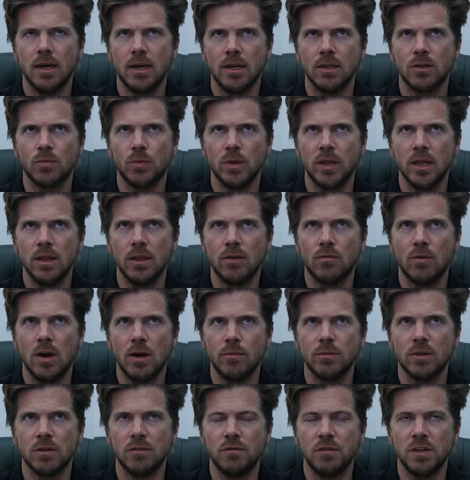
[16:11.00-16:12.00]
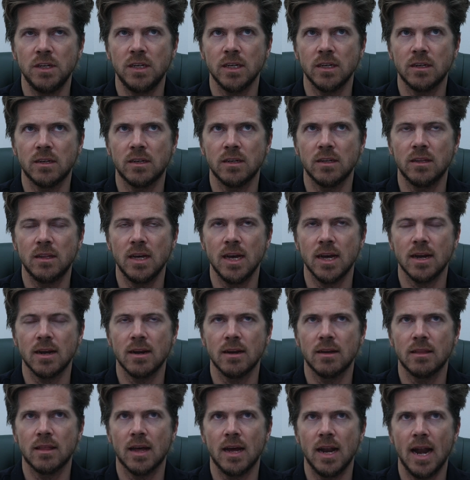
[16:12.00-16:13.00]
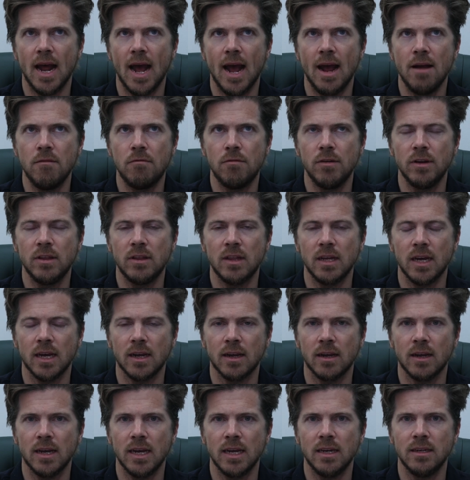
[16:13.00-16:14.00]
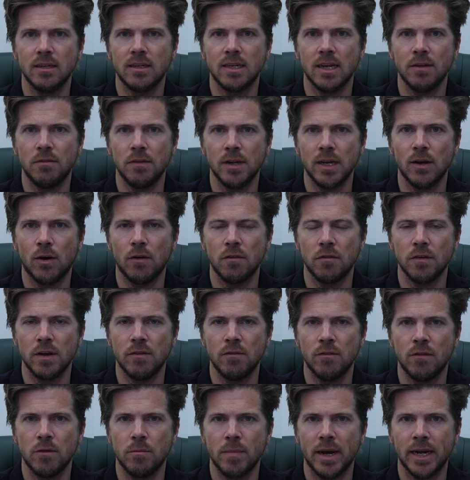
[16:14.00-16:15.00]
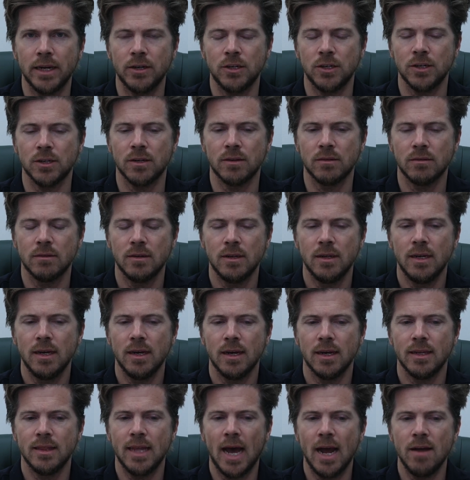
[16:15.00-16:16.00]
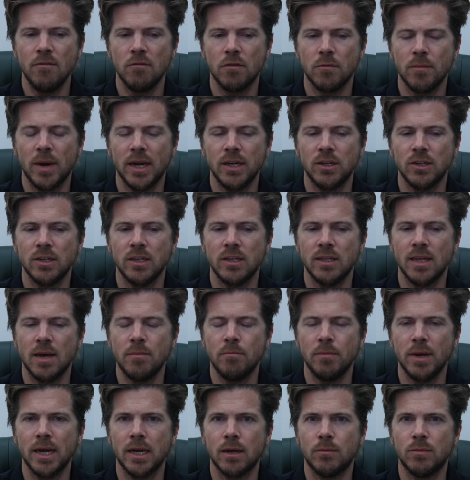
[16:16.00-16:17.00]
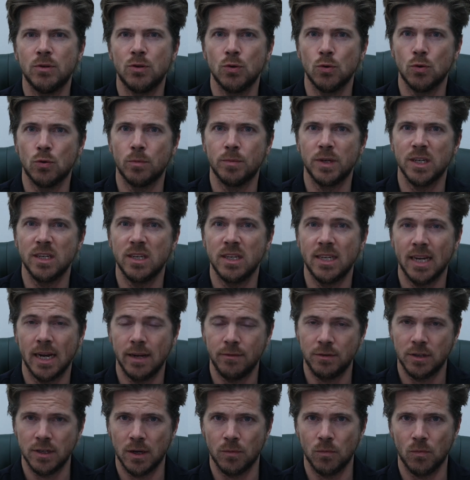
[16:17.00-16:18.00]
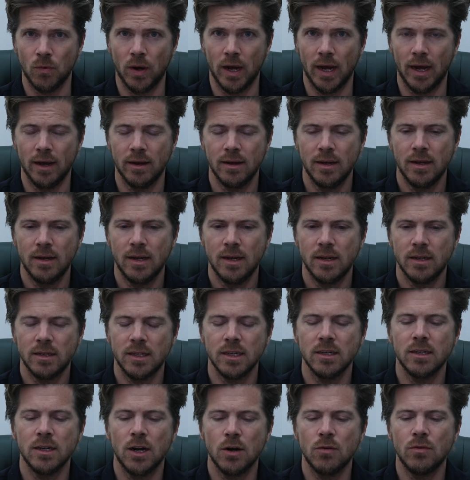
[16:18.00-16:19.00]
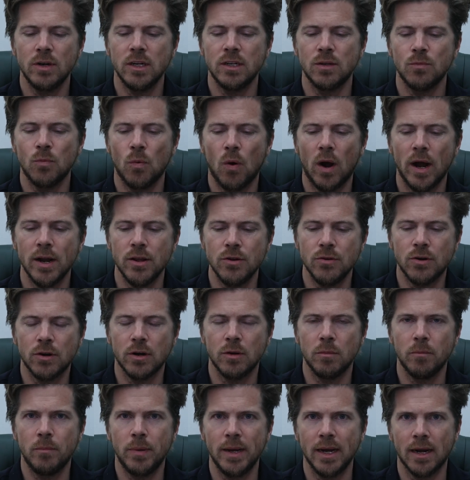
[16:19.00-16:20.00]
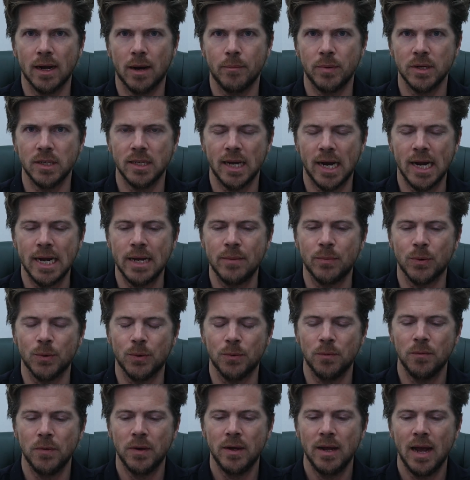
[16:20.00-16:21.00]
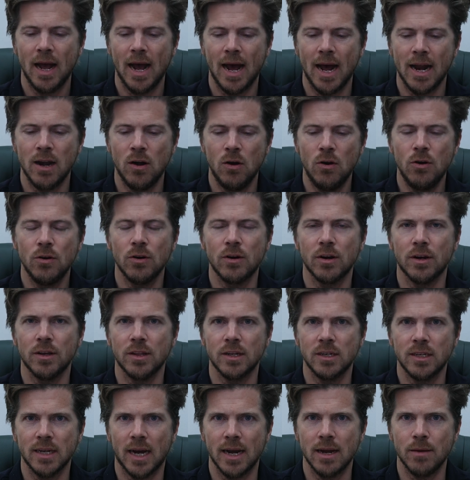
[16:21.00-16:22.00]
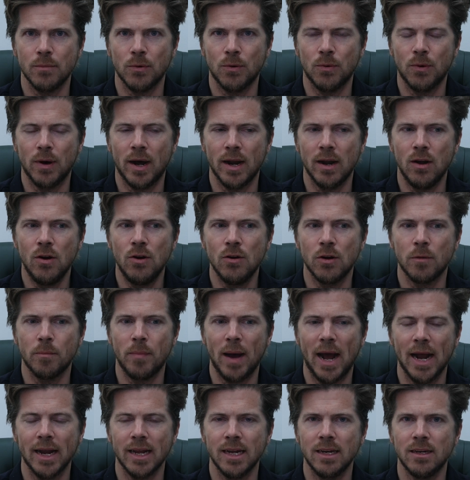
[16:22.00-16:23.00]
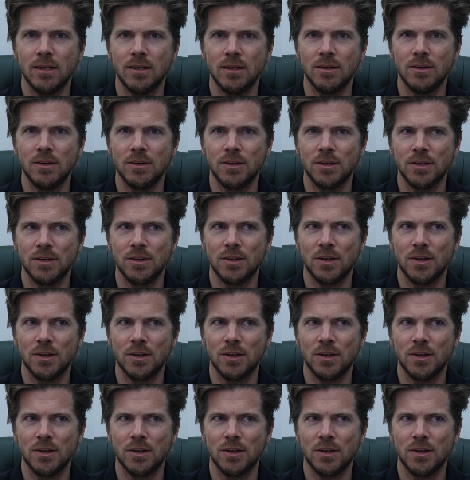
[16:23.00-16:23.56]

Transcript: it's within the realms of physics to think that everything is giving off information, and that information is then being absorbed and saved somewhere. So there's no reason why you couldn't pick up a table and look at the table and look back in